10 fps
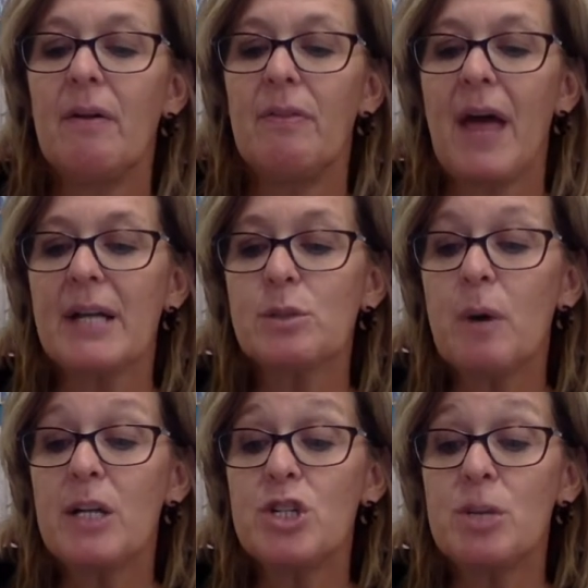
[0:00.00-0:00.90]
That's
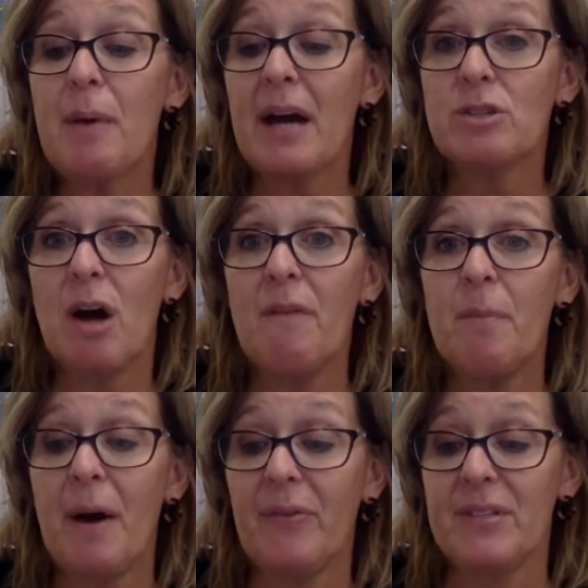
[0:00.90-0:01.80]
why she backed off
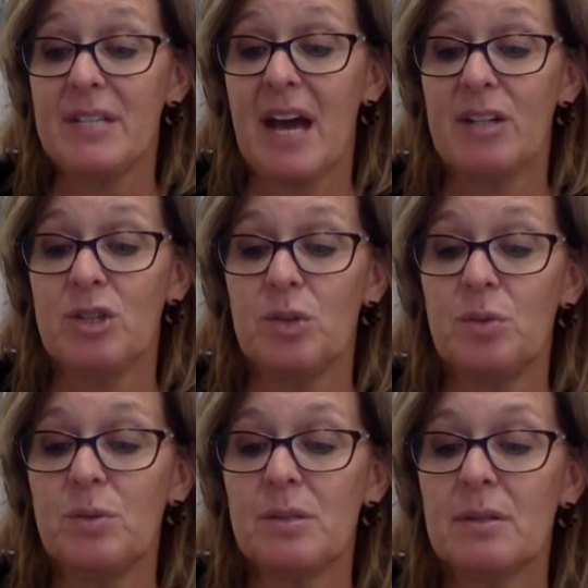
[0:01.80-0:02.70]
about the
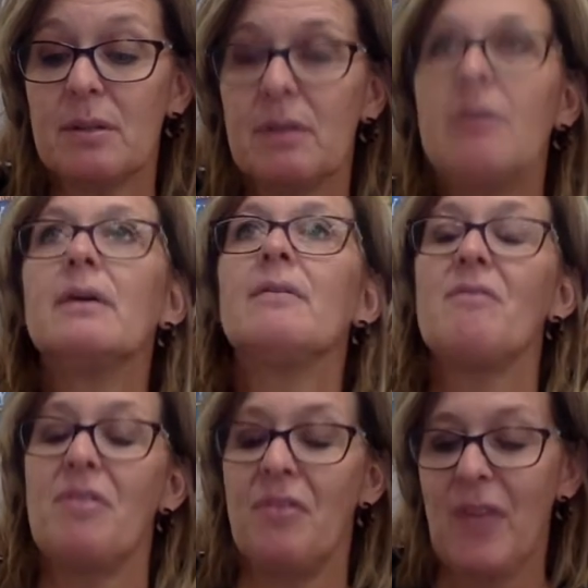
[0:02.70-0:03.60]
tattoos?
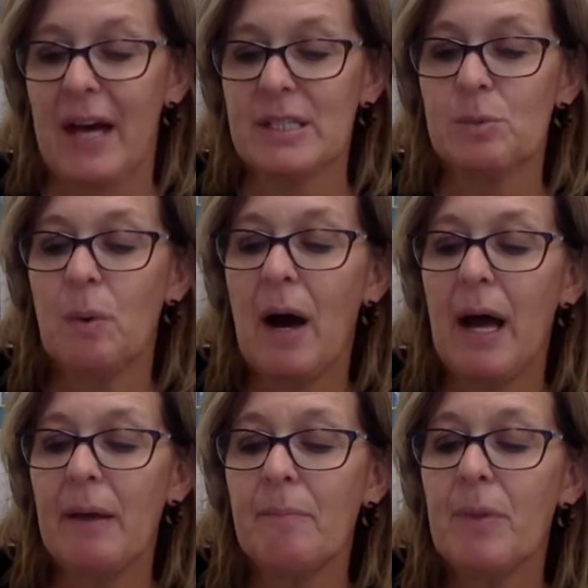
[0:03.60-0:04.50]
That's
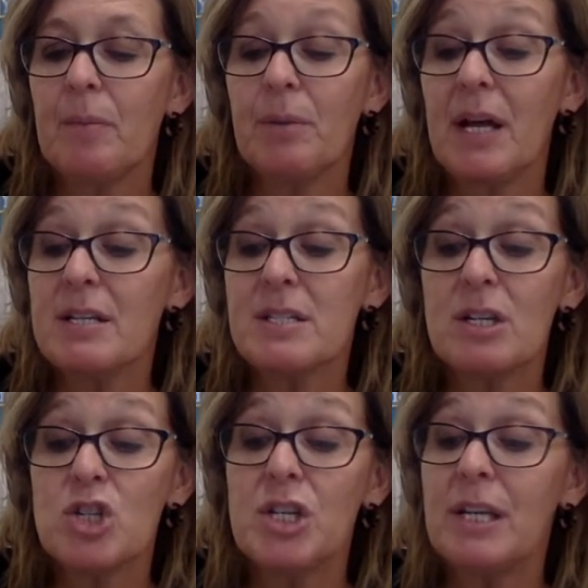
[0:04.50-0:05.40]
why. Plus,
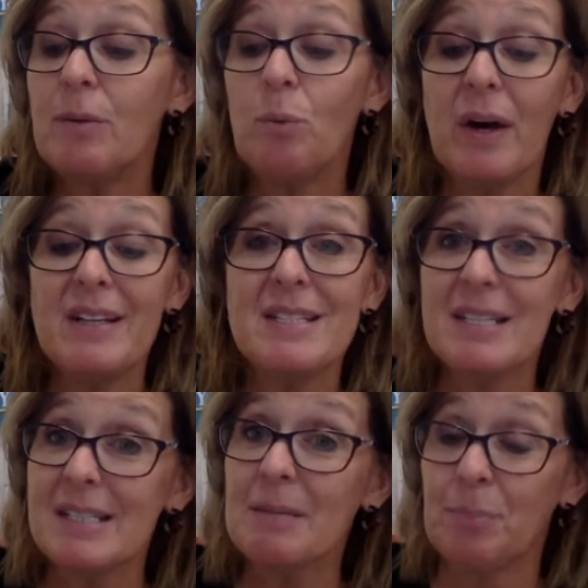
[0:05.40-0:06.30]
she didn't want to
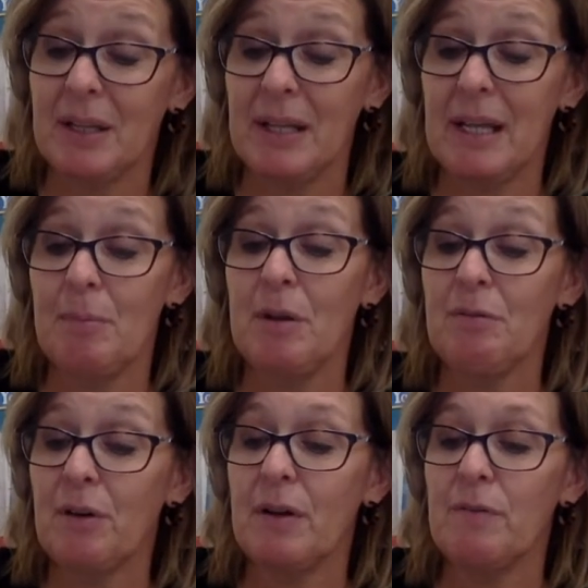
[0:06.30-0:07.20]
discipline him in
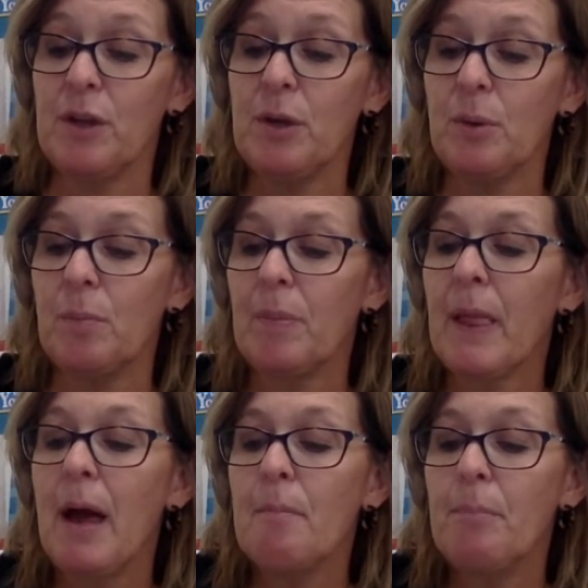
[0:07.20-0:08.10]
front of you.
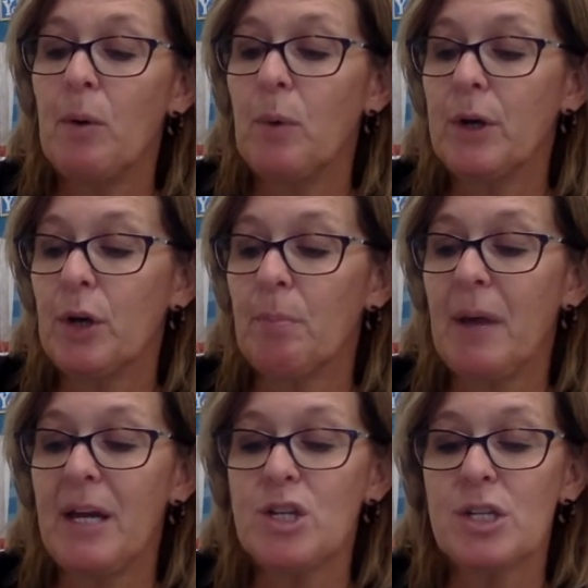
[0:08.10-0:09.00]
But when her
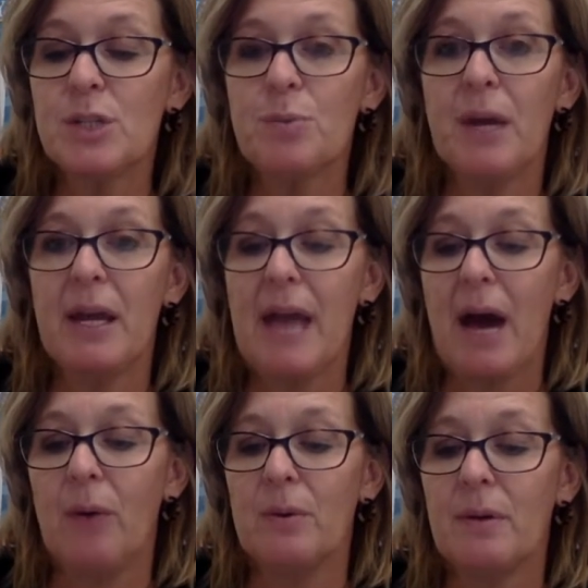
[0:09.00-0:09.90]
patience ran
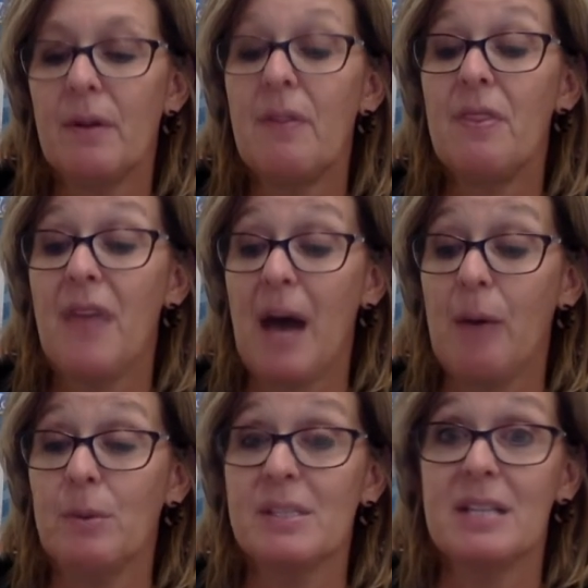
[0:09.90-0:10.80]
out, that
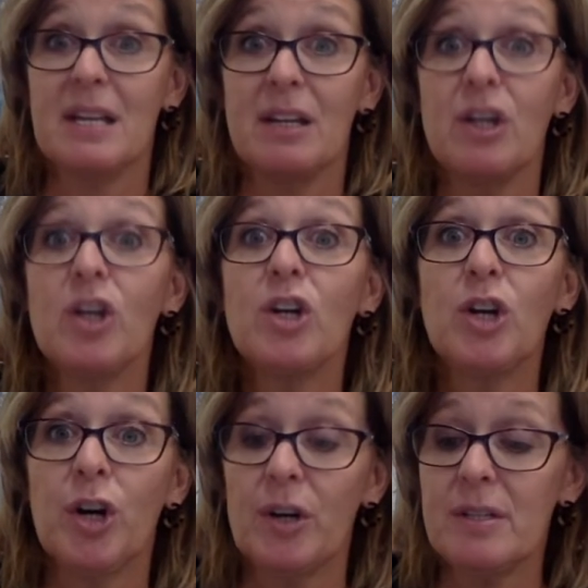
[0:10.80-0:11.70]
was it.
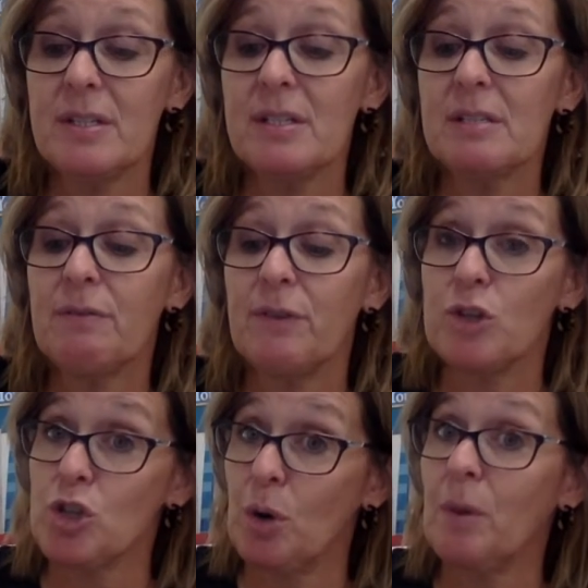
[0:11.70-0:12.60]
Curtains for
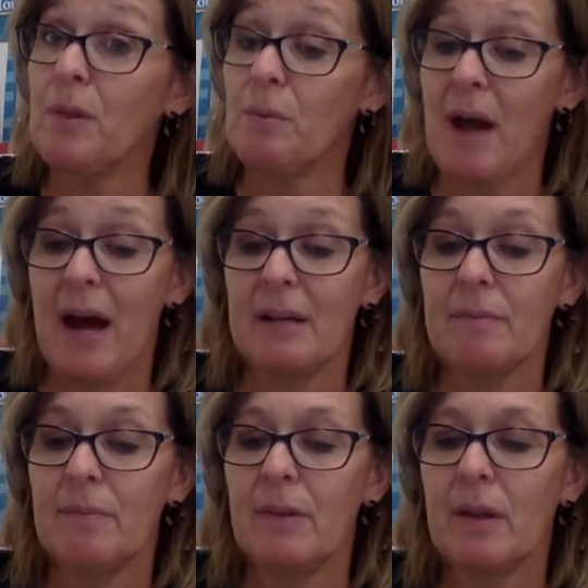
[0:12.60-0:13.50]
Joey the rat.
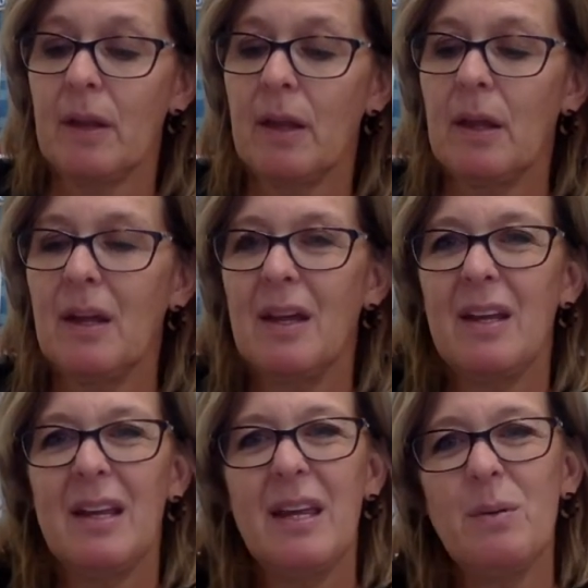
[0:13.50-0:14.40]

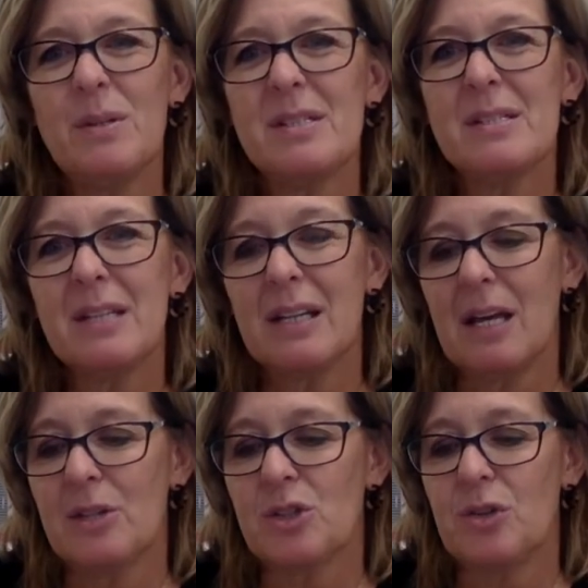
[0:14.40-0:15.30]
He was sick
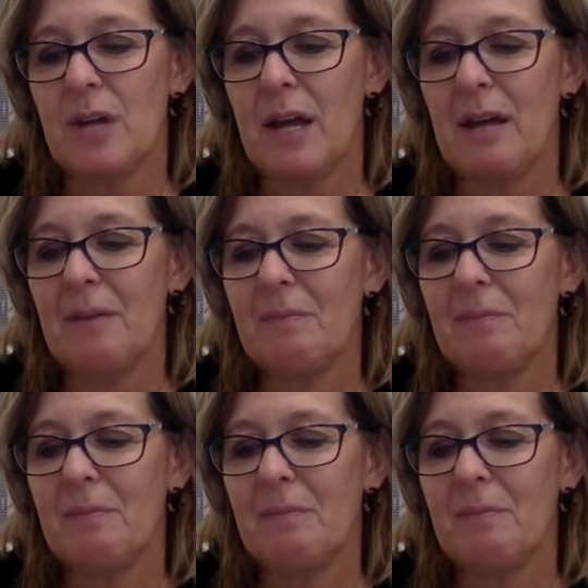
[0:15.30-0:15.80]
yesterday.